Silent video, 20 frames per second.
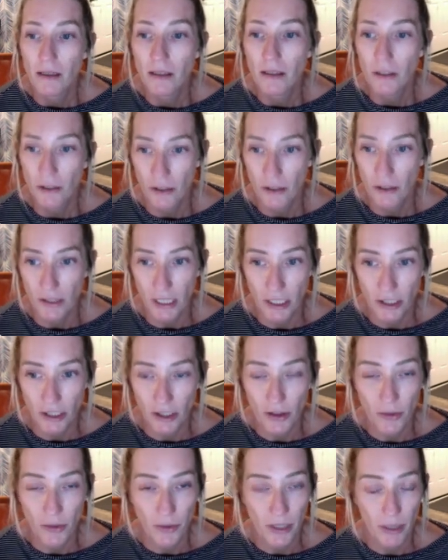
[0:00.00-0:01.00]
So
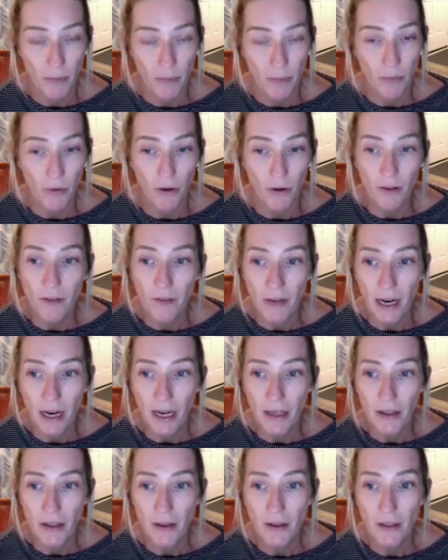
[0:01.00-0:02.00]
section 3, the
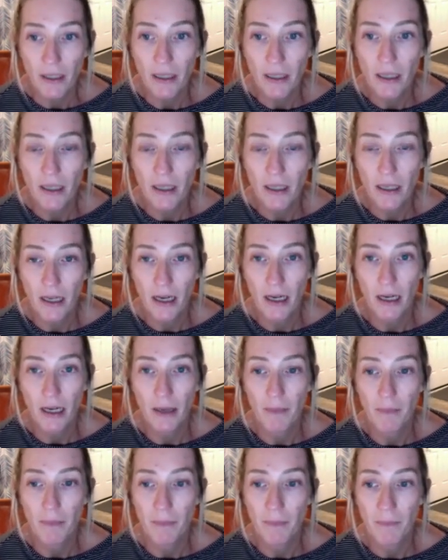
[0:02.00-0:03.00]
profile.
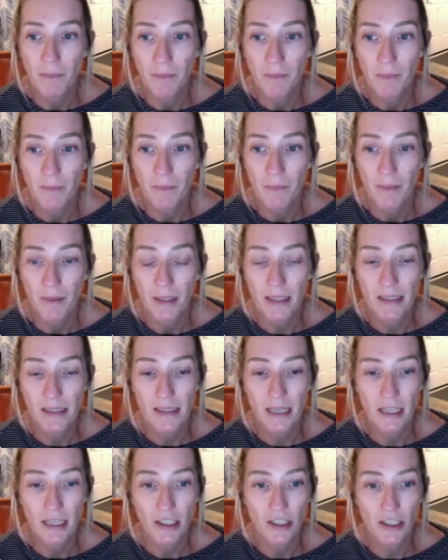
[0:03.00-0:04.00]
This
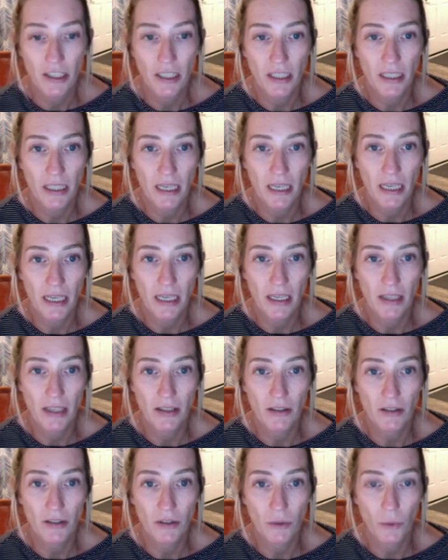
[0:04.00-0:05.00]
section
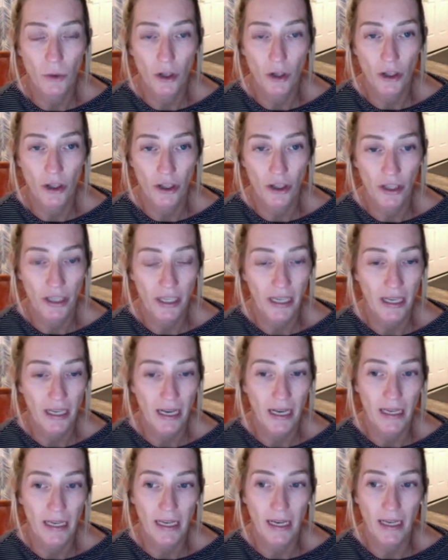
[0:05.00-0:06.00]
is where you're going to get
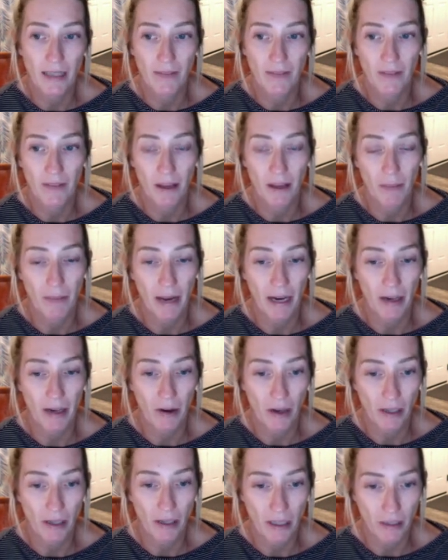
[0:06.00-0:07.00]
any kind of that
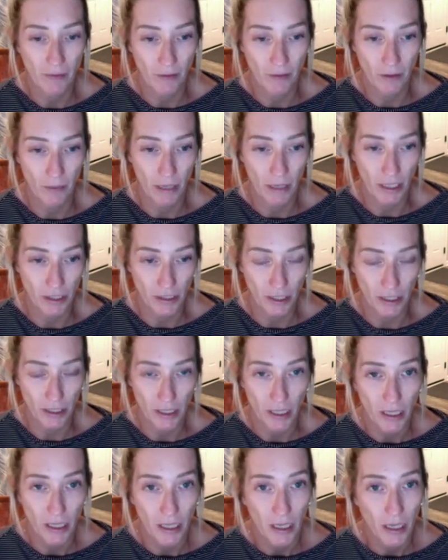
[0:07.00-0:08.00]
background information.
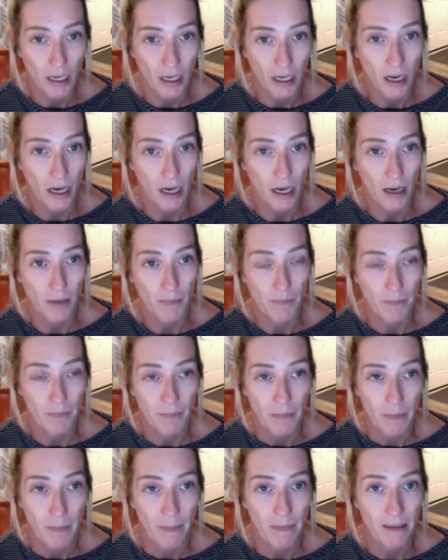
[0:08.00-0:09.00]

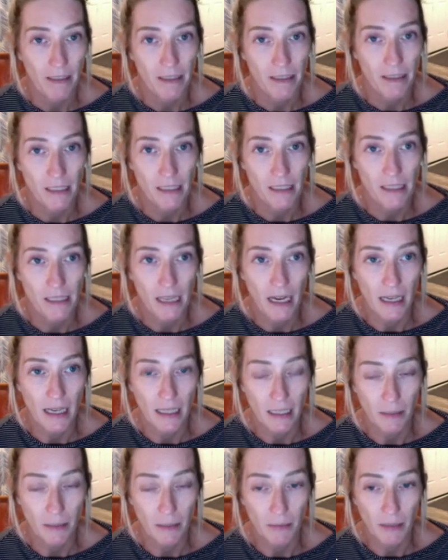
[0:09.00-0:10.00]
This is not
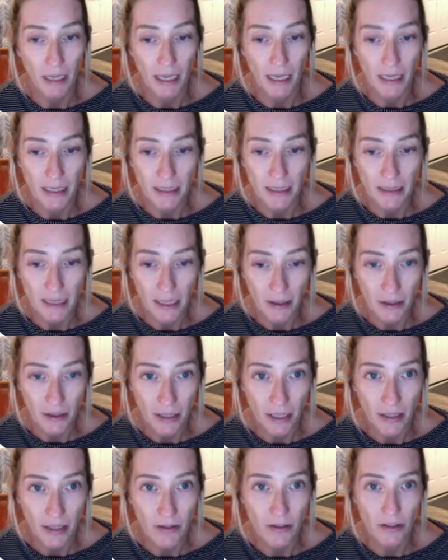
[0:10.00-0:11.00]
a compliance
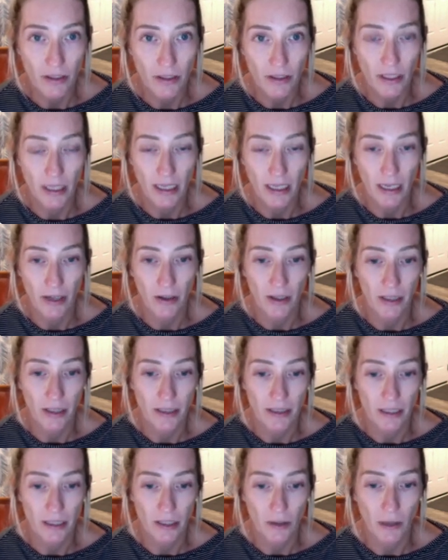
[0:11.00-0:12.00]
area. There's not
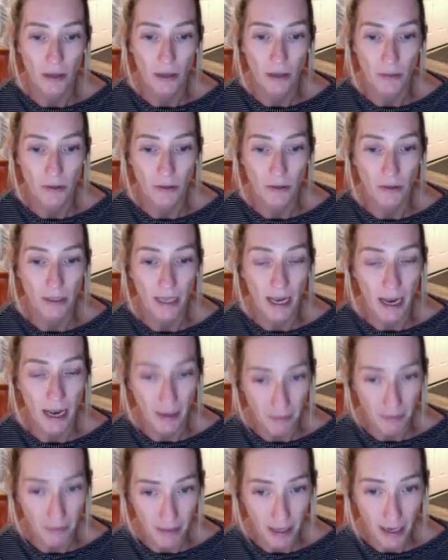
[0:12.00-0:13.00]
areas that you absolutely
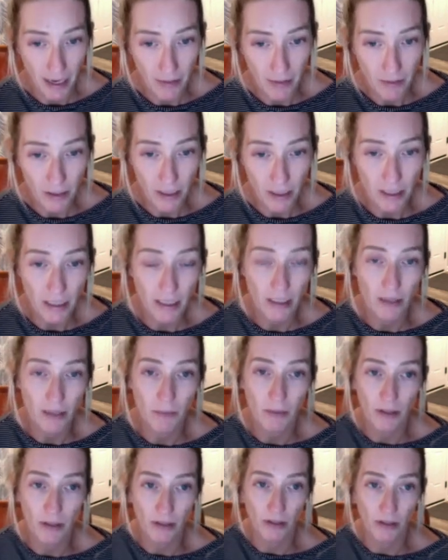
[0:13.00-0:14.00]
have to have on here,
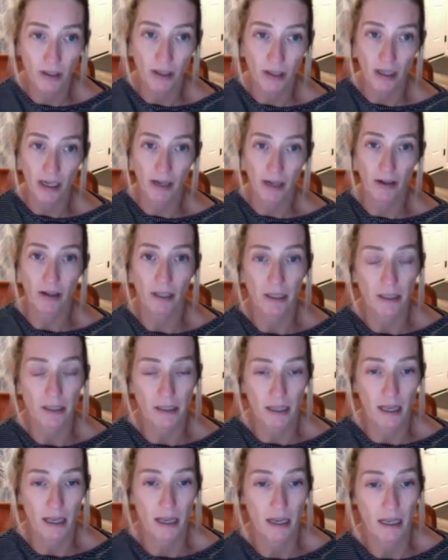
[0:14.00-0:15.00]
but there are areas that,